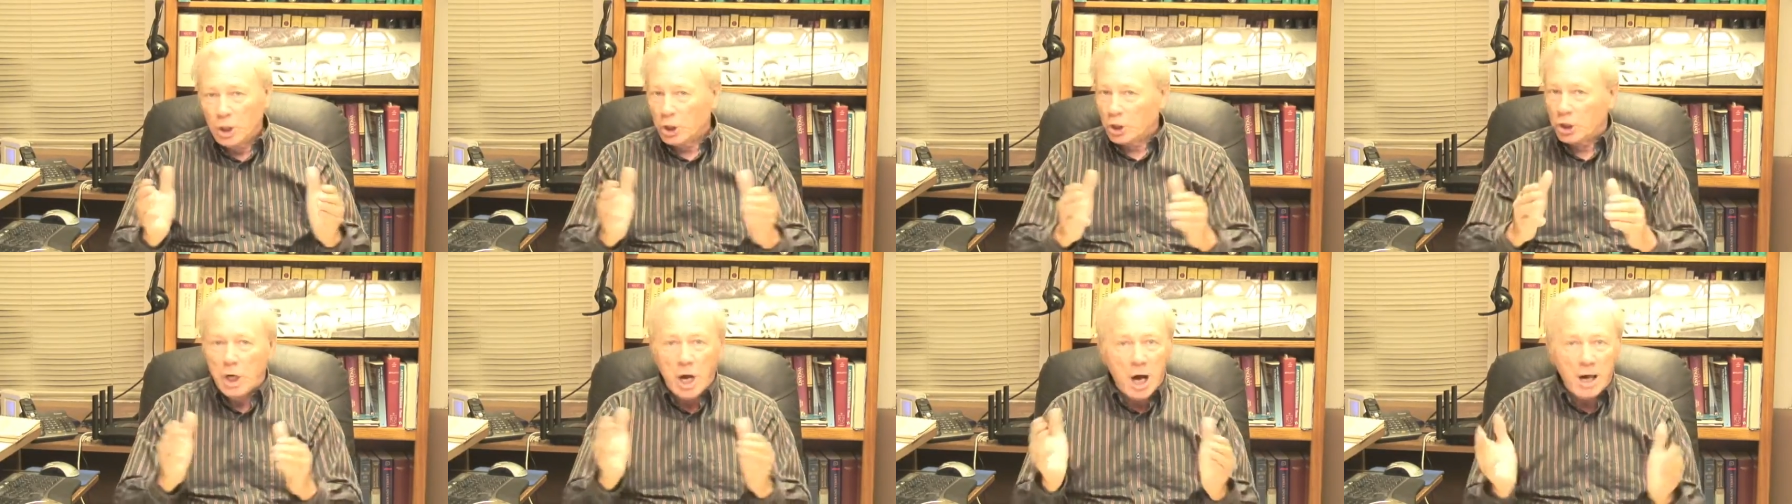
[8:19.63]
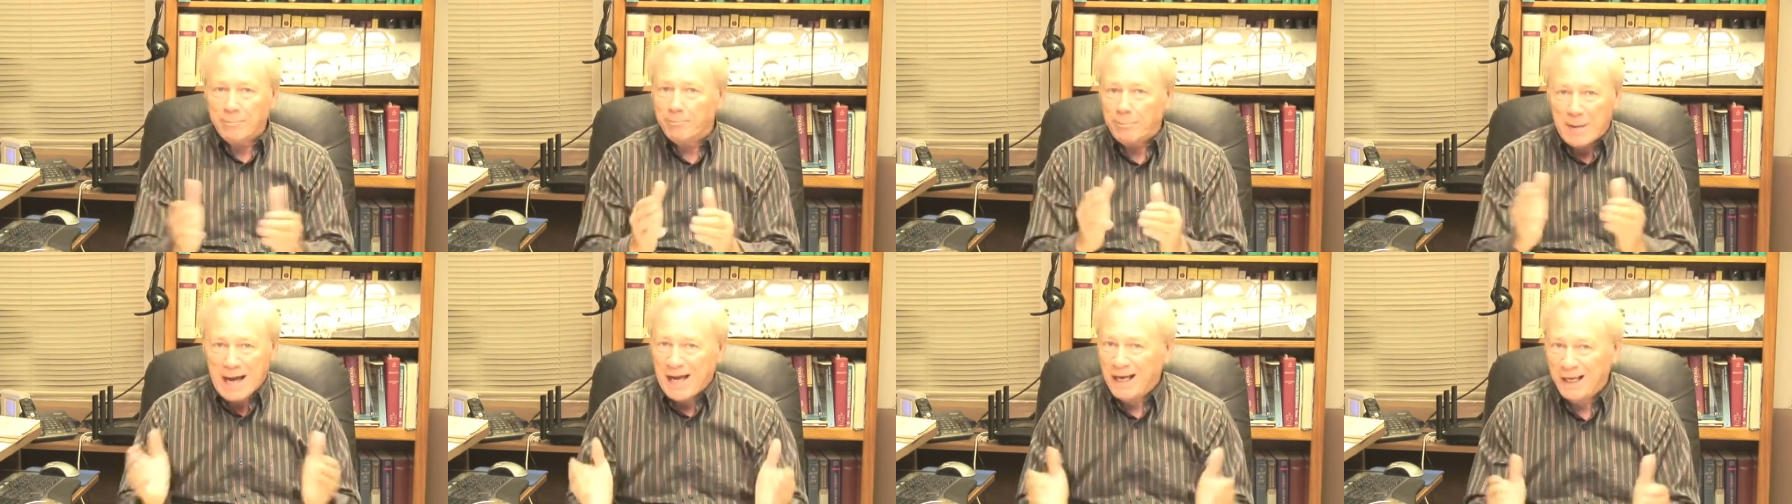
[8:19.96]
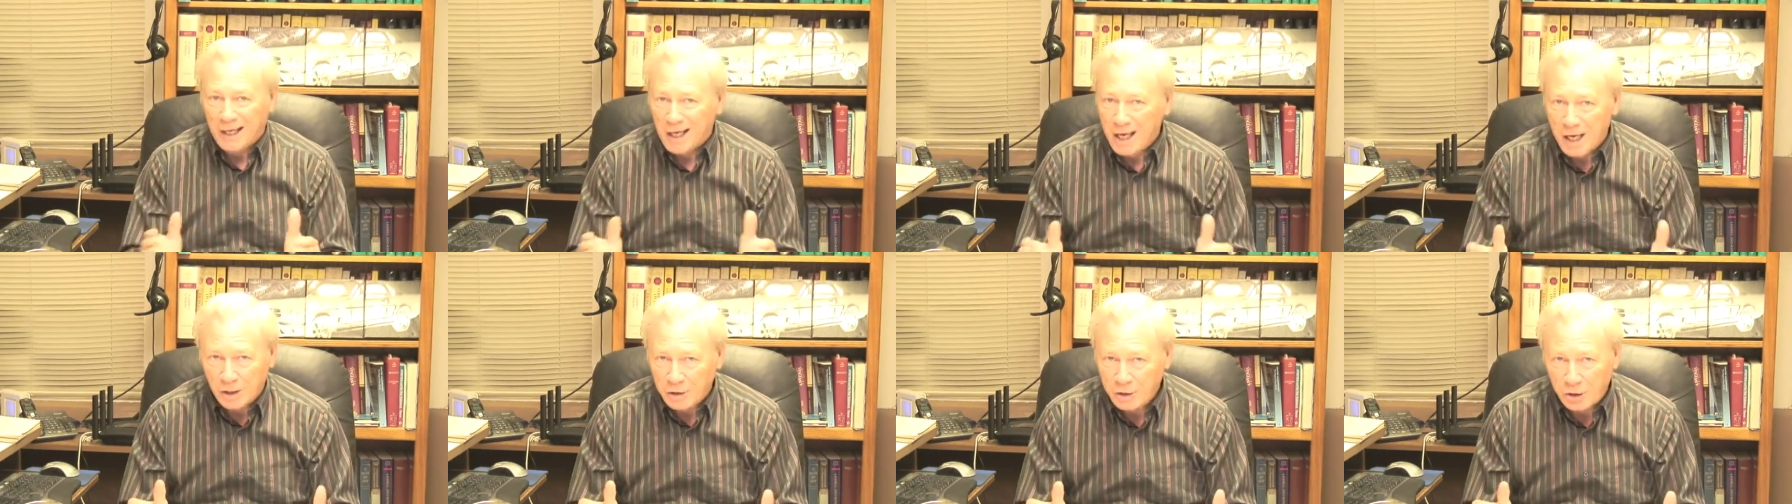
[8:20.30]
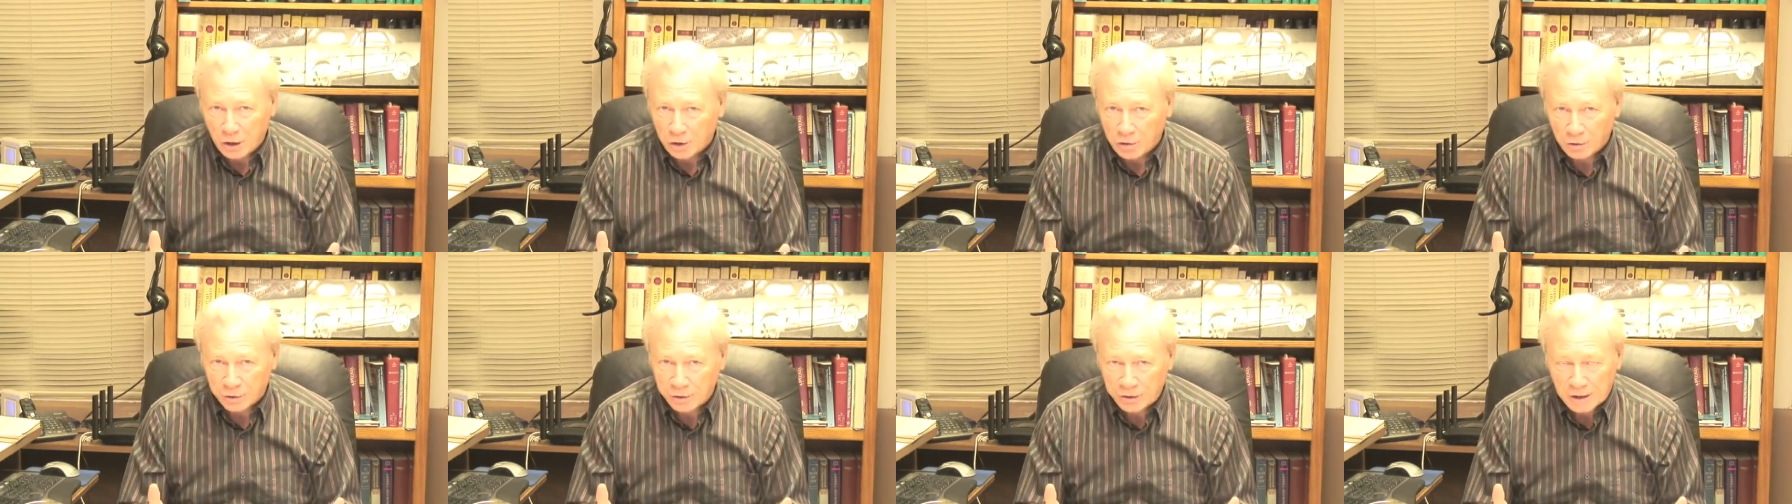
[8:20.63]
Not
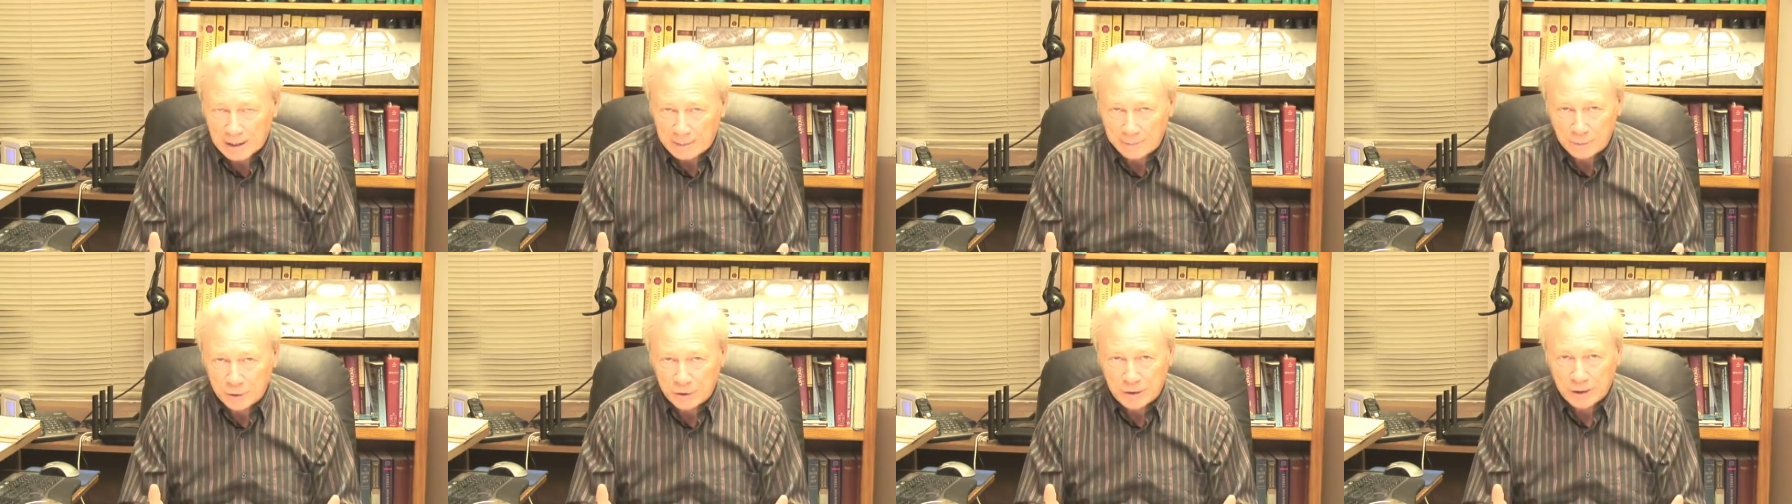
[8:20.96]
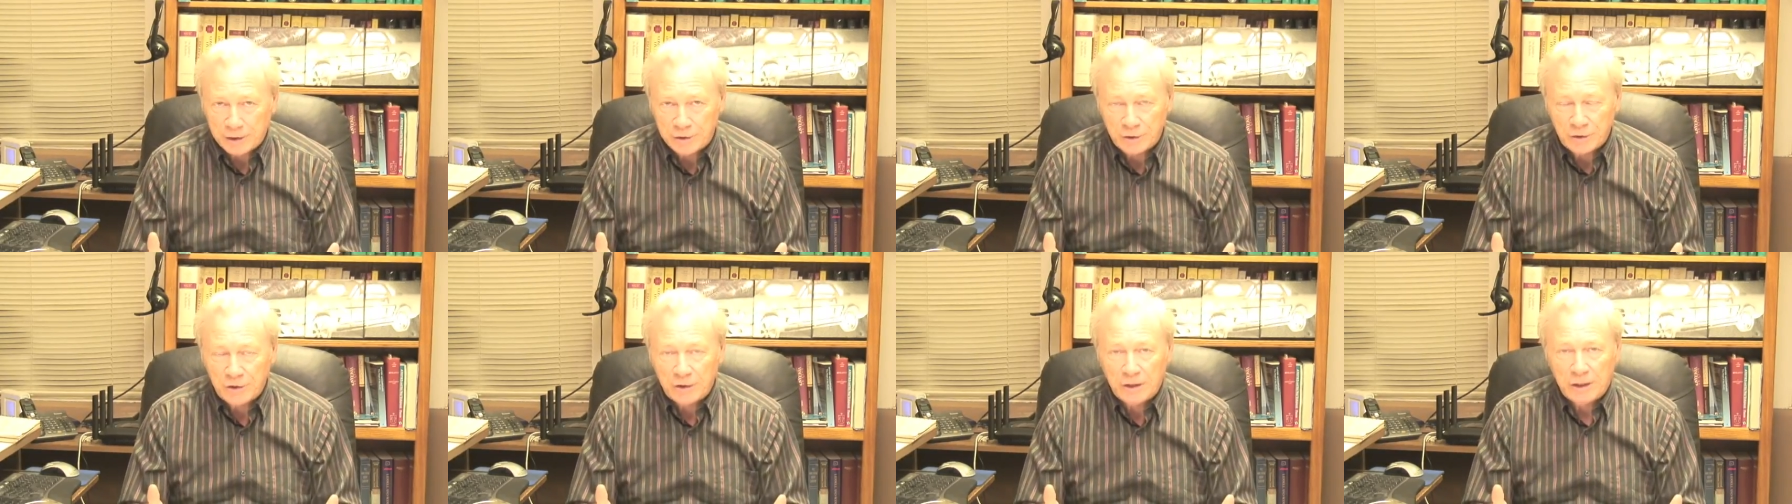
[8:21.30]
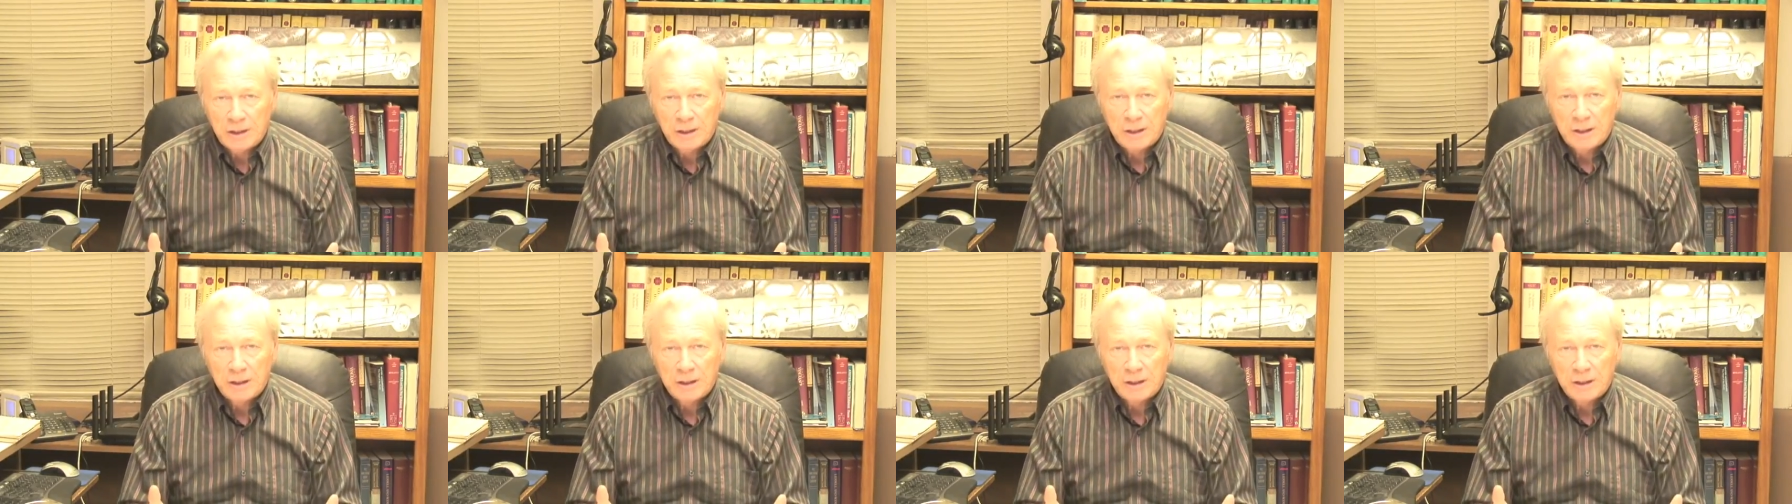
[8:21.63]
biological substance,